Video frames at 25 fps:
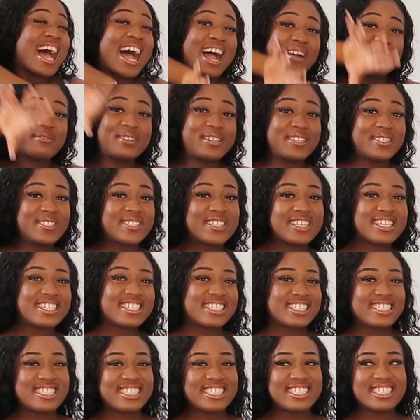I'm going to
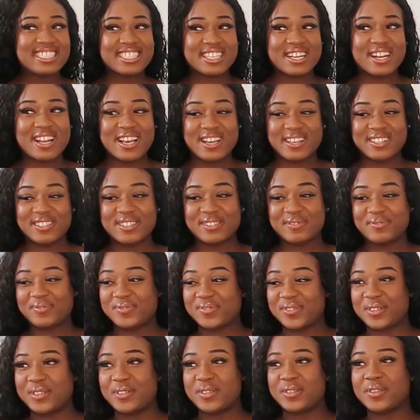try these clothes on
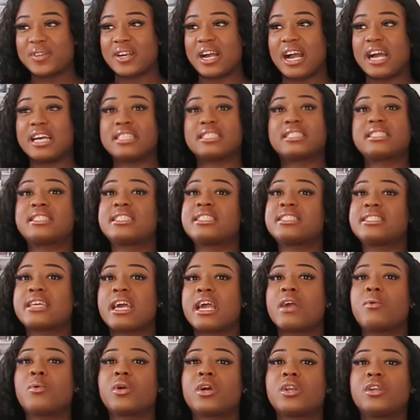for you guys.
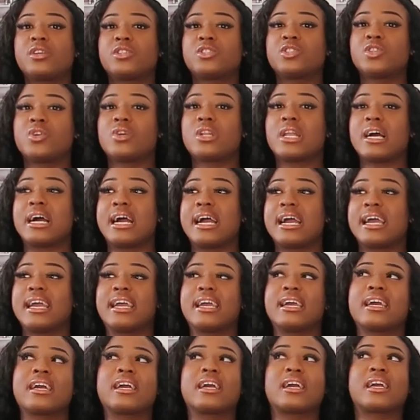Today, we're going to do,
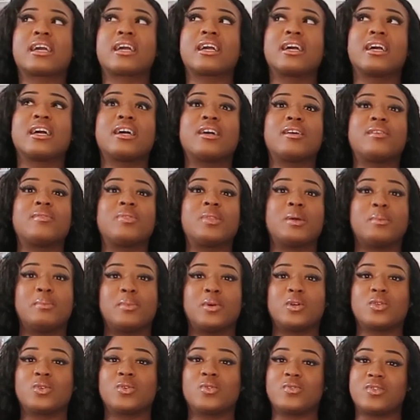like, the
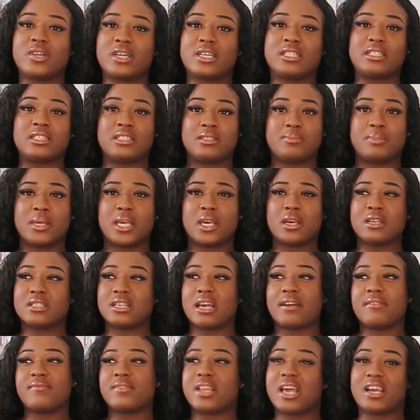model versus me, because
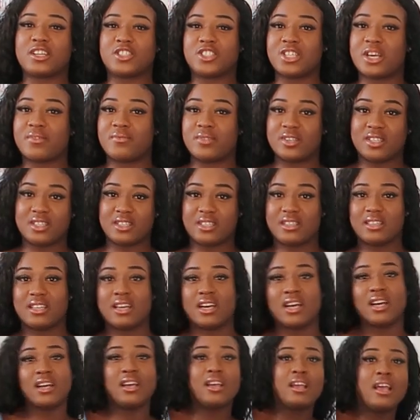I haven't actually ever done
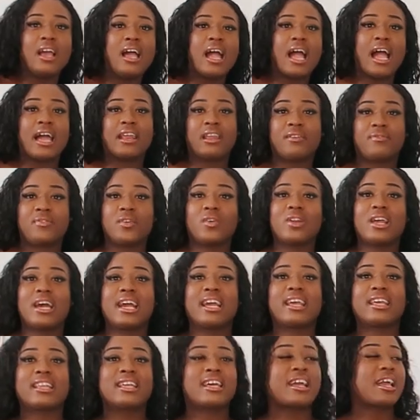that. And I feel
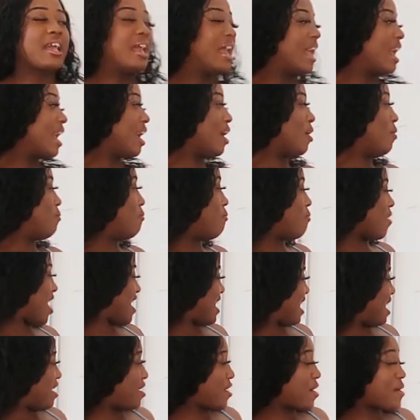like...
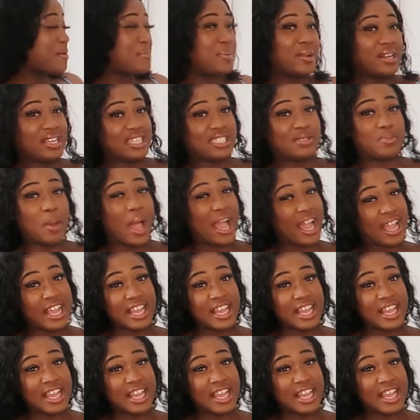When I first opened this